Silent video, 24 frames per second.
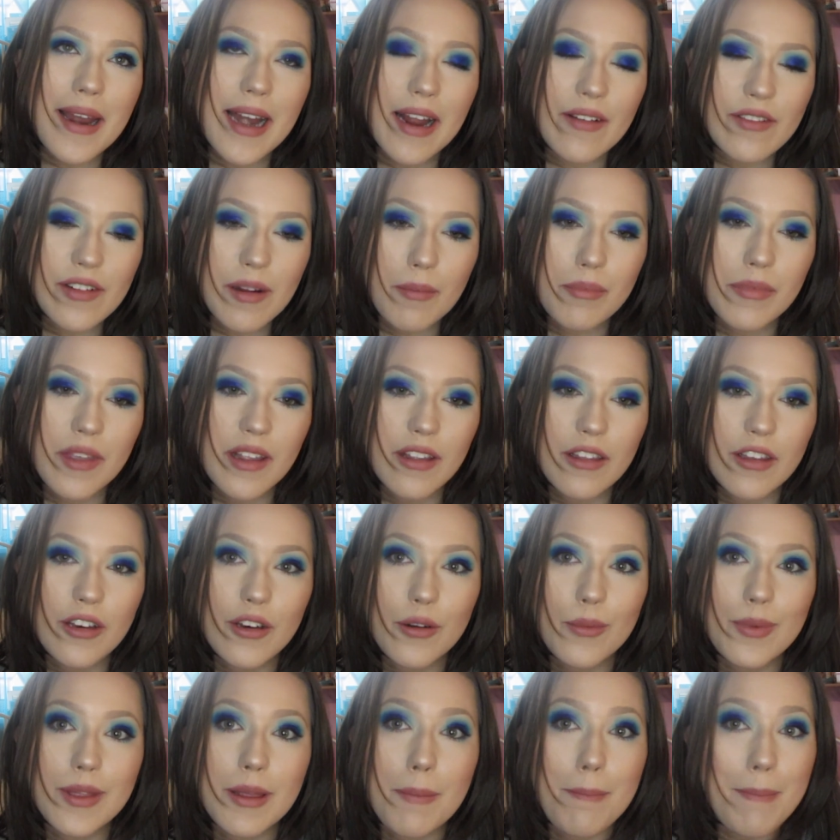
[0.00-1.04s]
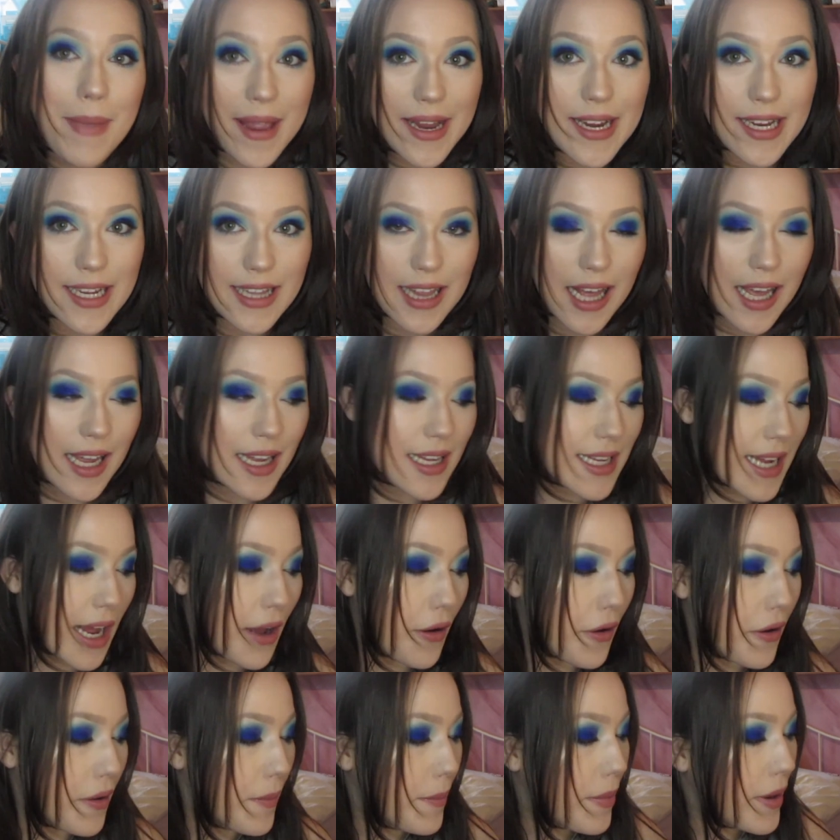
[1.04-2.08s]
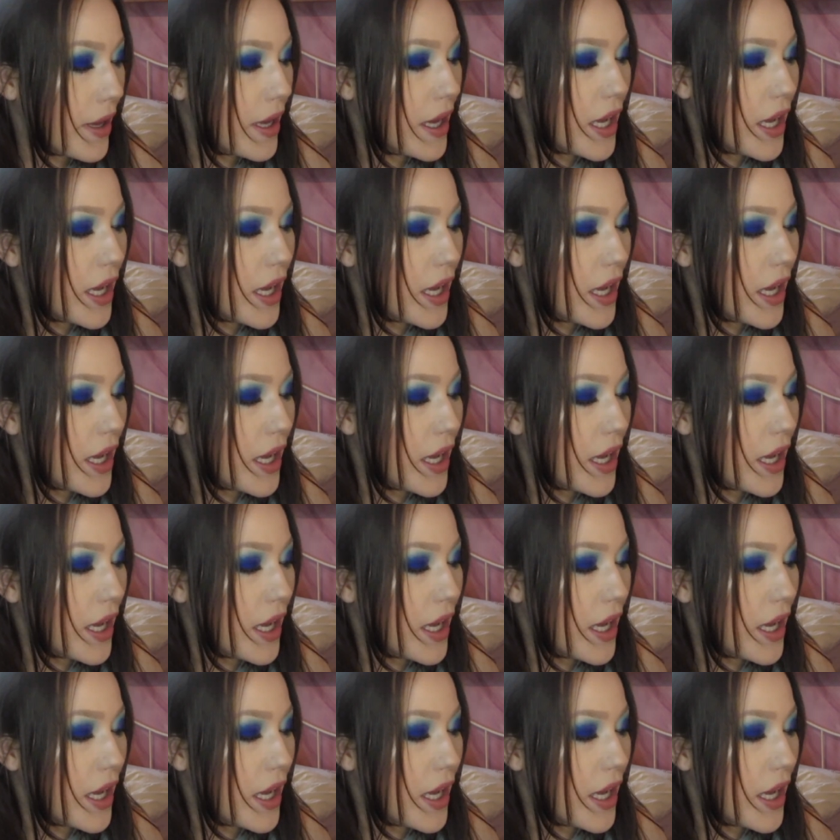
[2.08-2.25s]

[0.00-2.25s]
have something to do with the base that I set up.